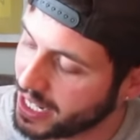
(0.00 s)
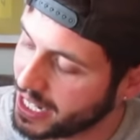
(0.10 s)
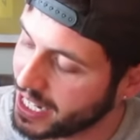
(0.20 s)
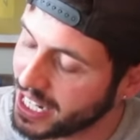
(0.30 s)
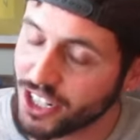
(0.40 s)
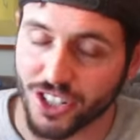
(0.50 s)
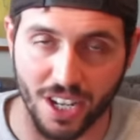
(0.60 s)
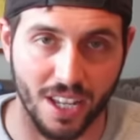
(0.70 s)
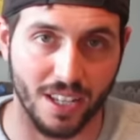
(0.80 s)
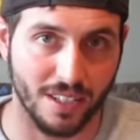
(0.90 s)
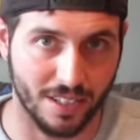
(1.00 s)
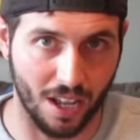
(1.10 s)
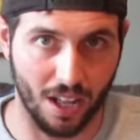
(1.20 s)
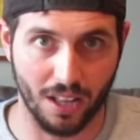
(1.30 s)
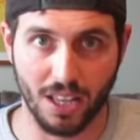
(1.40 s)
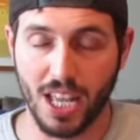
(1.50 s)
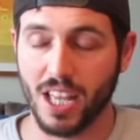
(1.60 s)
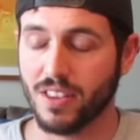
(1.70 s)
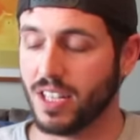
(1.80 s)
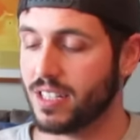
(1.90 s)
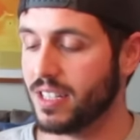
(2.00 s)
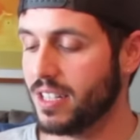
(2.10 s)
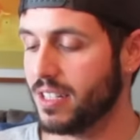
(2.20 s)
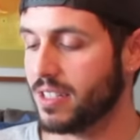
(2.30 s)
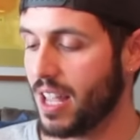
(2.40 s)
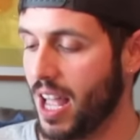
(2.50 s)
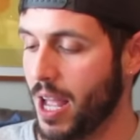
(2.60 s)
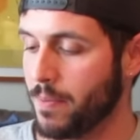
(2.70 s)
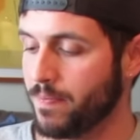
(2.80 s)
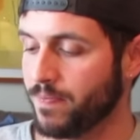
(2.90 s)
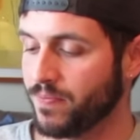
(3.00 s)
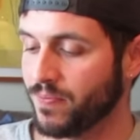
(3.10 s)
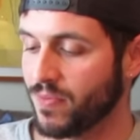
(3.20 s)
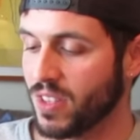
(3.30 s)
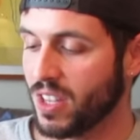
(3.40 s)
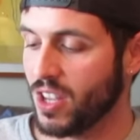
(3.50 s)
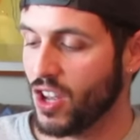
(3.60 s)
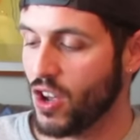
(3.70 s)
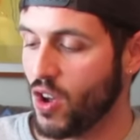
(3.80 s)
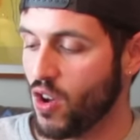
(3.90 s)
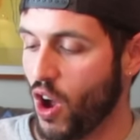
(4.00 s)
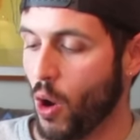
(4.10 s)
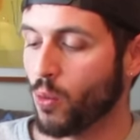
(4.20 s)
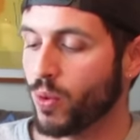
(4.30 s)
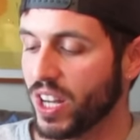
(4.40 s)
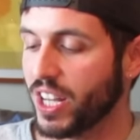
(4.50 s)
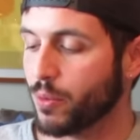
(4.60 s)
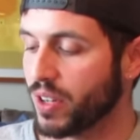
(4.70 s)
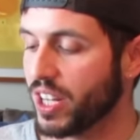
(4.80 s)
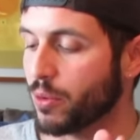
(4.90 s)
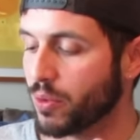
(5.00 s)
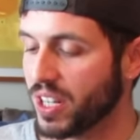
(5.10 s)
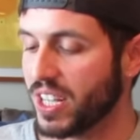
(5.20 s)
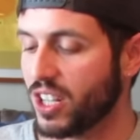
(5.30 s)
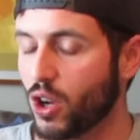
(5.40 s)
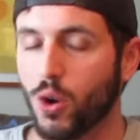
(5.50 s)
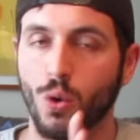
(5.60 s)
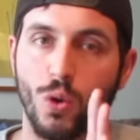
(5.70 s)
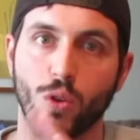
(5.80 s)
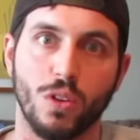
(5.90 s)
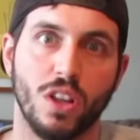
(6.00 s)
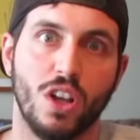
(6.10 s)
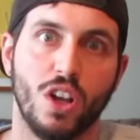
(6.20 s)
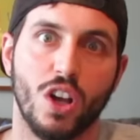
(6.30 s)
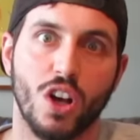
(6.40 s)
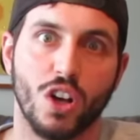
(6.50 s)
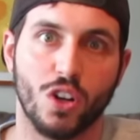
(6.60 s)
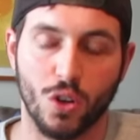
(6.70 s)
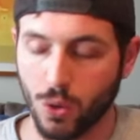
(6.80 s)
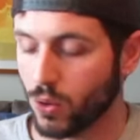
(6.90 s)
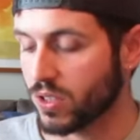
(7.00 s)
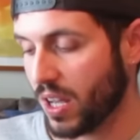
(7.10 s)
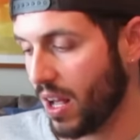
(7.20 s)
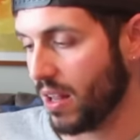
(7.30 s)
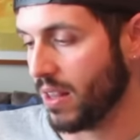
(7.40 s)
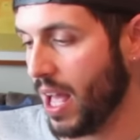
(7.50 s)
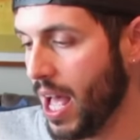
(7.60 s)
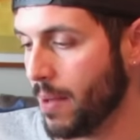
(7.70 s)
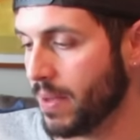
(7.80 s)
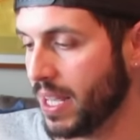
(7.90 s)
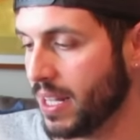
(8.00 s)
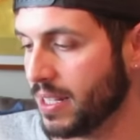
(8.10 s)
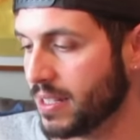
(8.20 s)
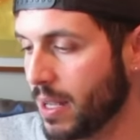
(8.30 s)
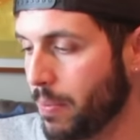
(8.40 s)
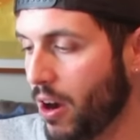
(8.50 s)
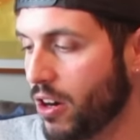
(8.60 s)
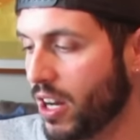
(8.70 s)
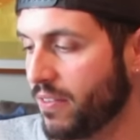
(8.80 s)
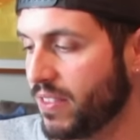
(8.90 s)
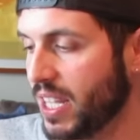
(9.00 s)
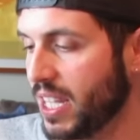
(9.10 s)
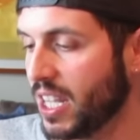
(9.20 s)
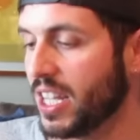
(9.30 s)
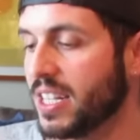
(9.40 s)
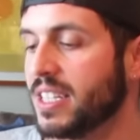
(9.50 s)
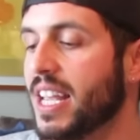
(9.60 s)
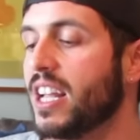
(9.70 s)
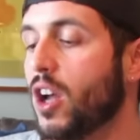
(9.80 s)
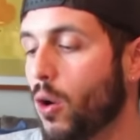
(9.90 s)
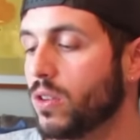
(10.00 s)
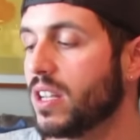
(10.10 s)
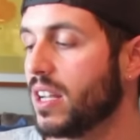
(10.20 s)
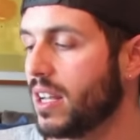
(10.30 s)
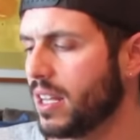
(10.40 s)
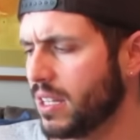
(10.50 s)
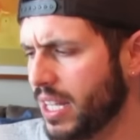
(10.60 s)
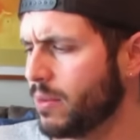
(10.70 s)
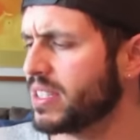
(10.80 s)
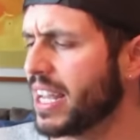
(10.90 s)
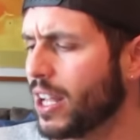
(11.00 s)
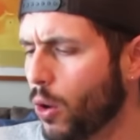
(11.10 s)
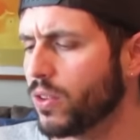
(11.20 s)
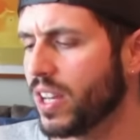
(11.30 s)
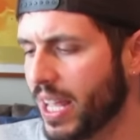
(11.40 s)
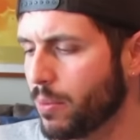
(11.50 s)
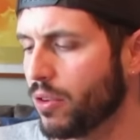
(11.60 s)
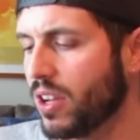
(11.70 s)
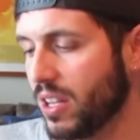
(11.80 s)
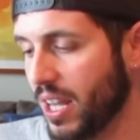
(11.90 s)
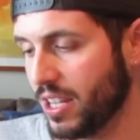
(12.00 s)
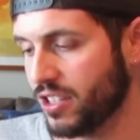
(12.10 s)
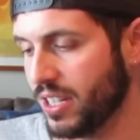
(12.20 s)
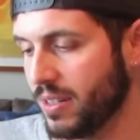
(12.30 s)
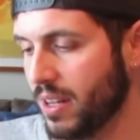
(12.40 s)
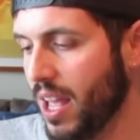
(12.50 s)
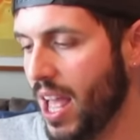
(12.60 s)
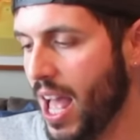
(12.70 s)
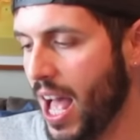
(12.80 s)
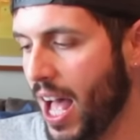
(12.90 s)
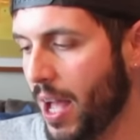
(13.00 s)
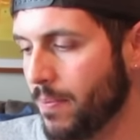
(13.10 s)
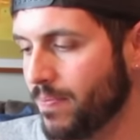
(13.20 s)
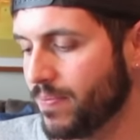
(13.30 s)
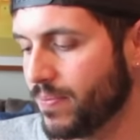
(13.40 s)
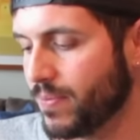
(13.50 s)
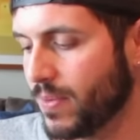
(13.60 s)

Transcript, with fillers: Nisha doll. This is um, a really, really, really cool, cool doll. Um, it is a part of the, it is a gold, it was a gold label collection. Um,